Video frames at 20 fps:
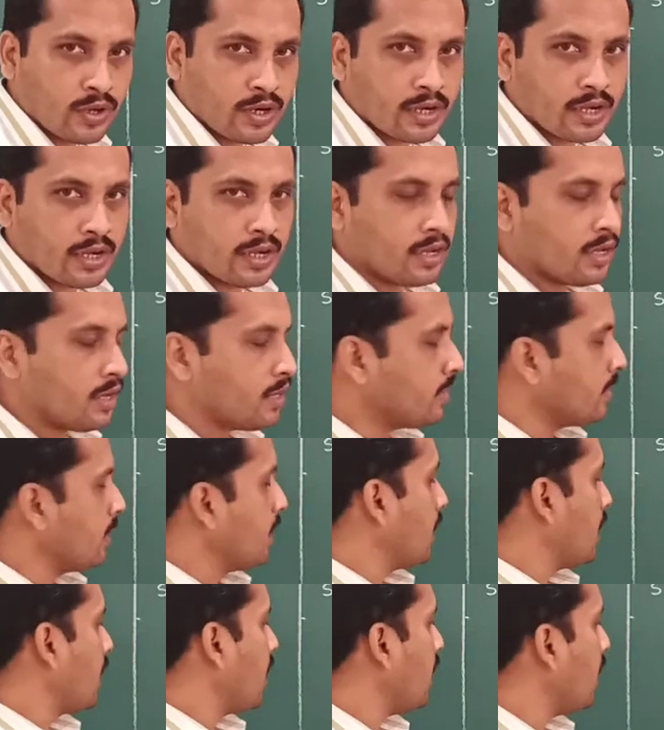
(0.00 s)
done
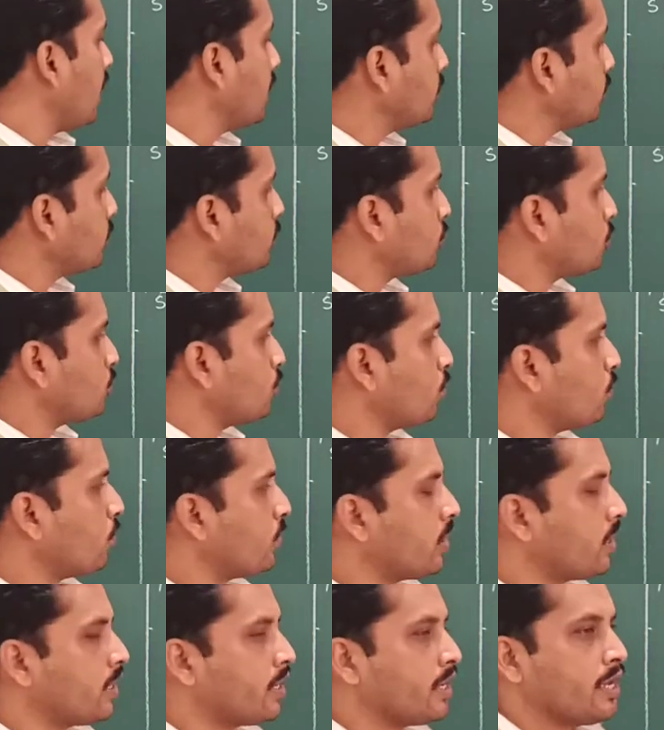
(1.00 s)
is
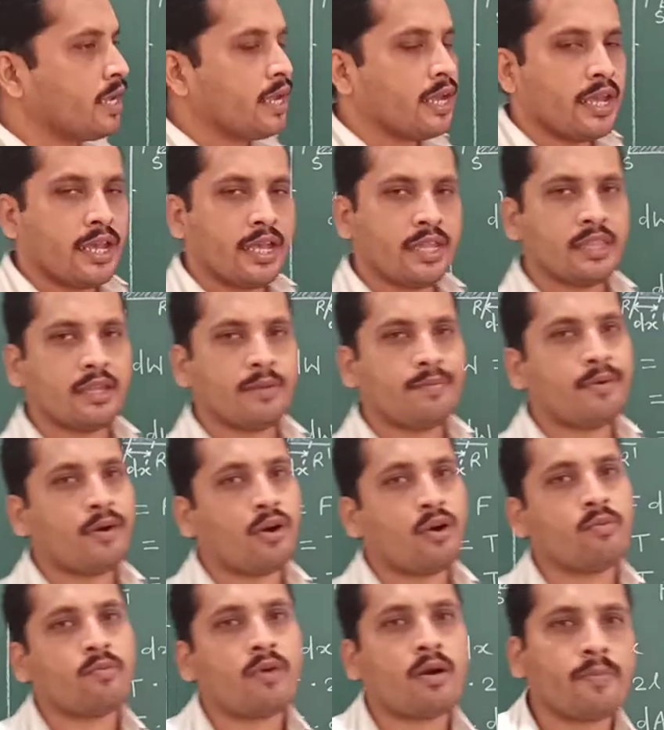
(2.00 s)
stored in the
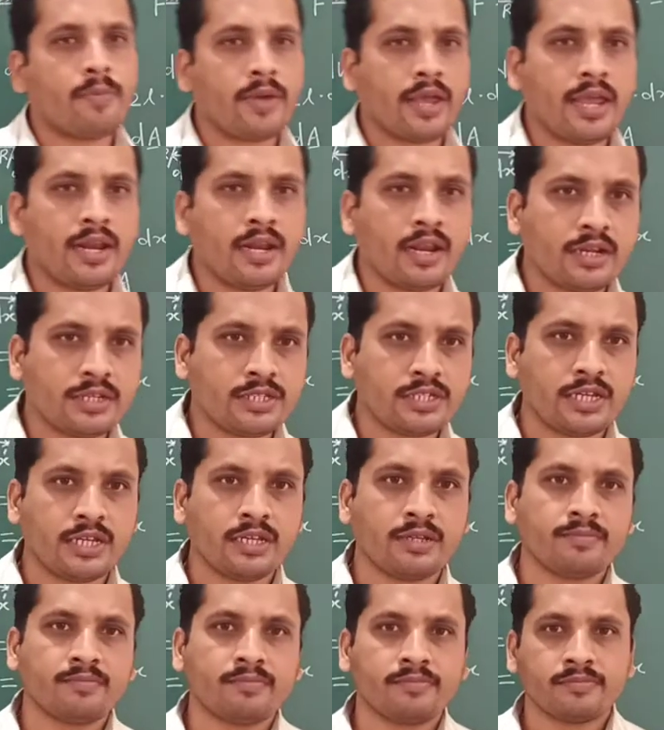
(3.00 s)
form of energy.
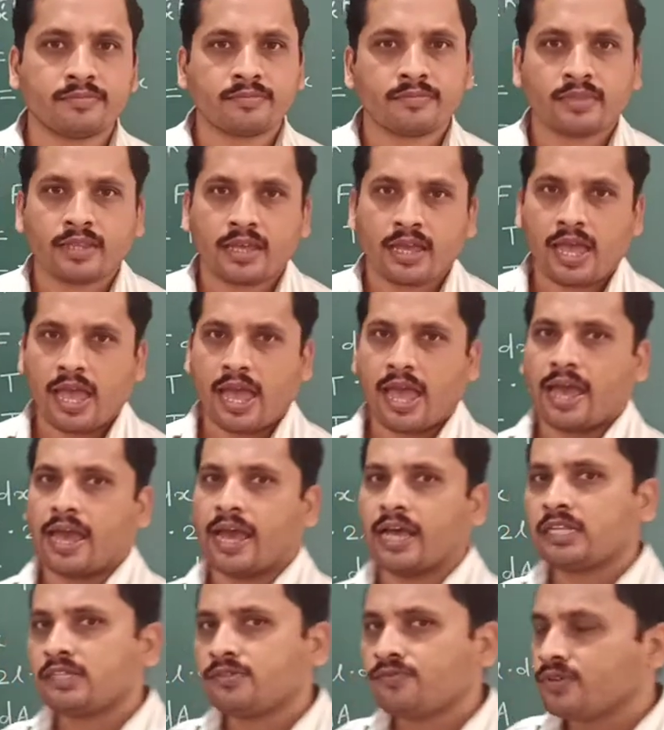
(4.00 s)

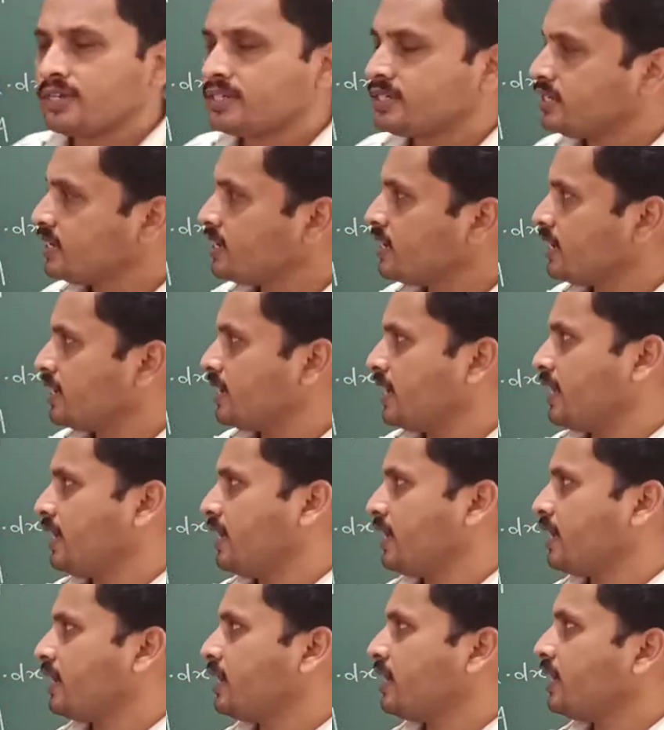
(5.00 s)
As we see
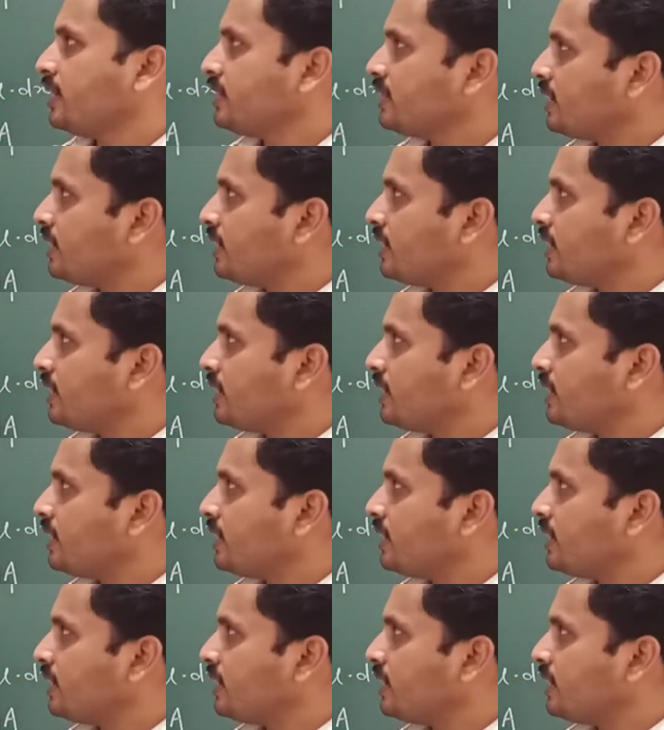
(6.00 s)
earlier in the